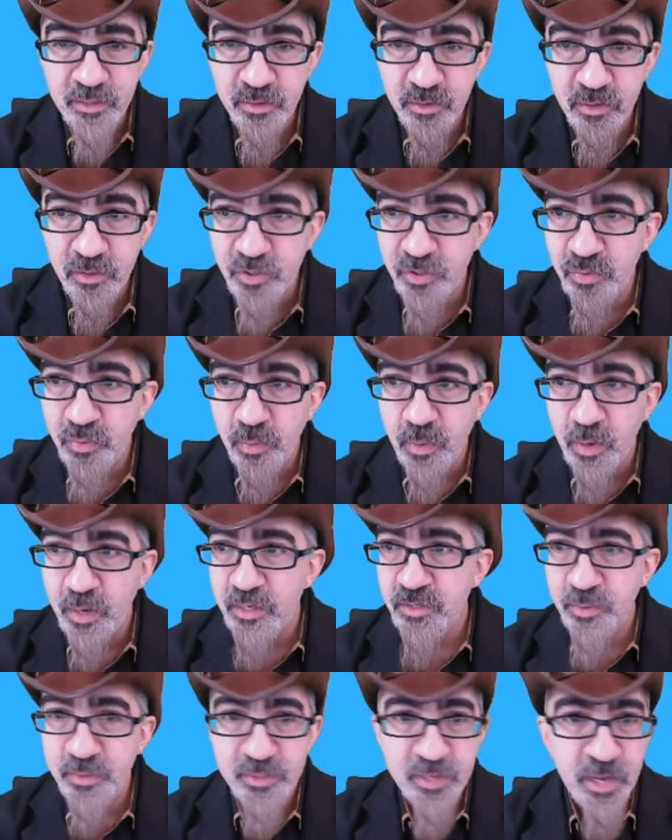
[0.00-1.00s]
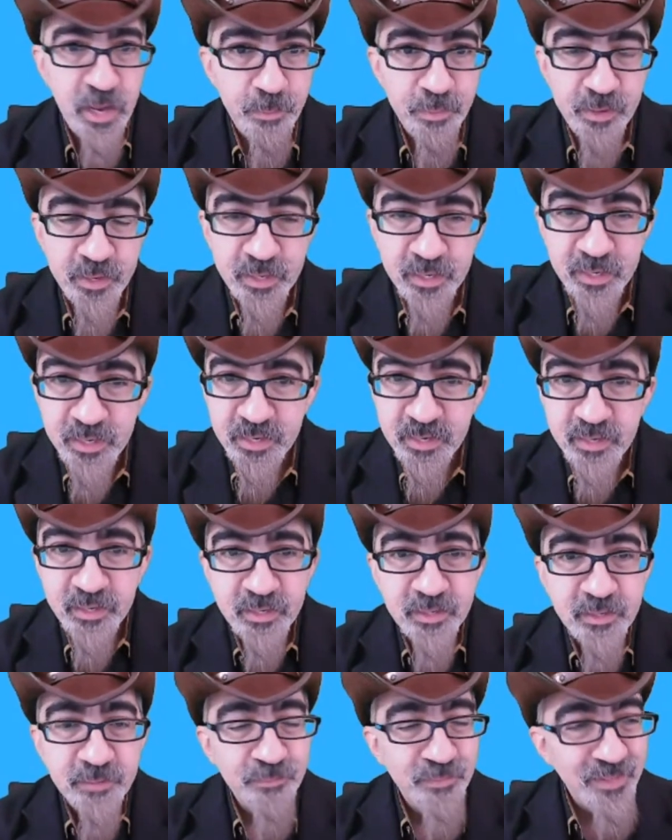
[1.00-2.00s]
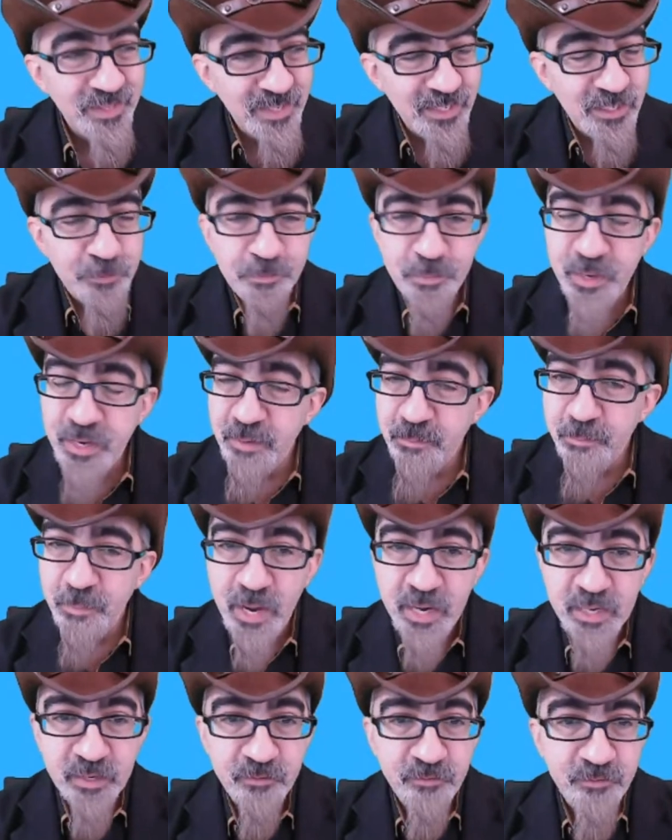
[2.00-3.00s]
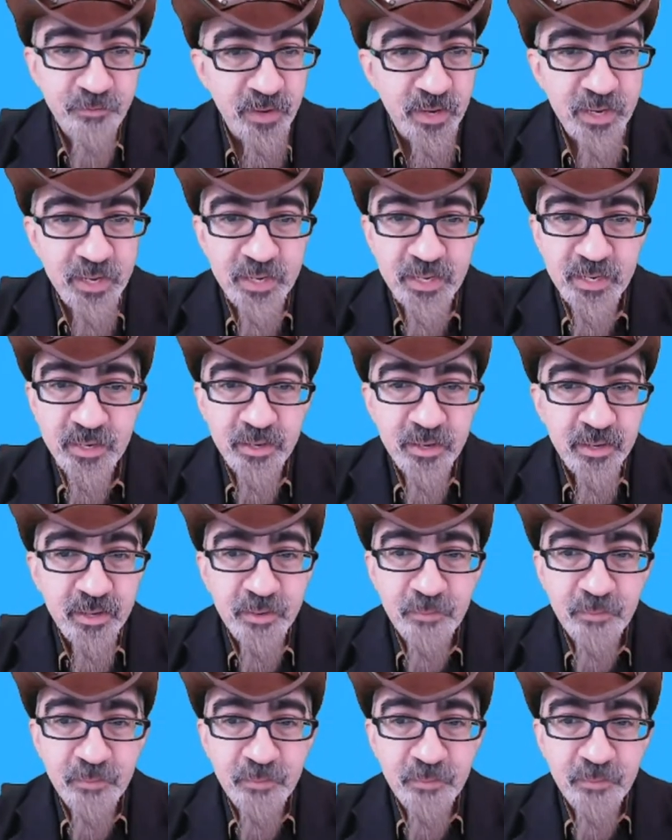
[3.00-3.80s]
Don't you watch what's happening?" It's being magnified.